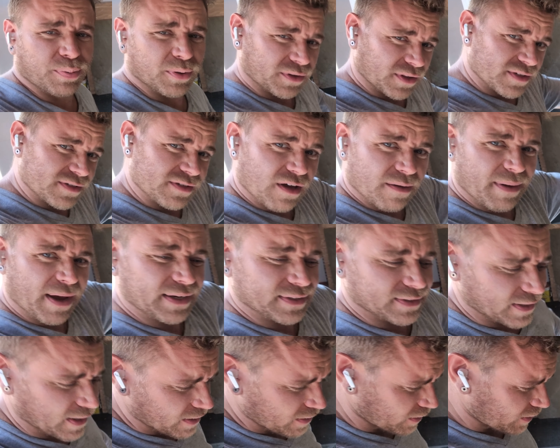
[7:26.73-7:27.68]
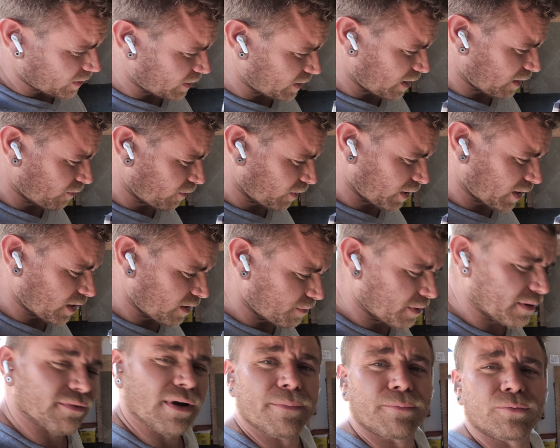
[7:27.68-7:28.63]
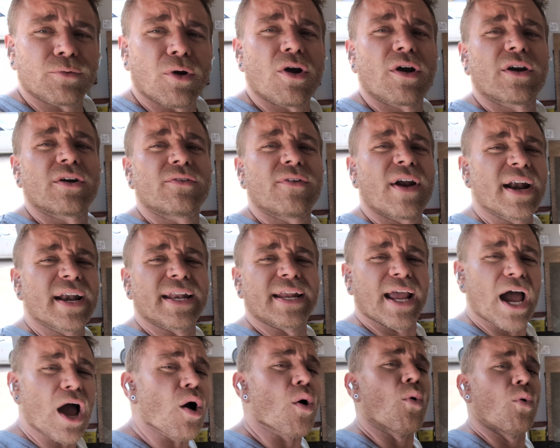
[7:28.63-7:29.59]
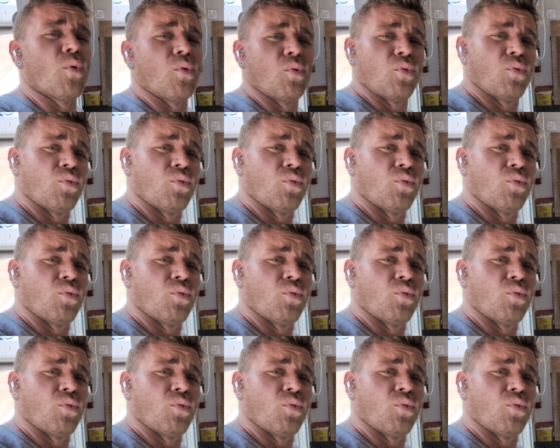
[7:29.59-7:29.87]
put this all back together, and then we're gonna be rip roaring, ready to go.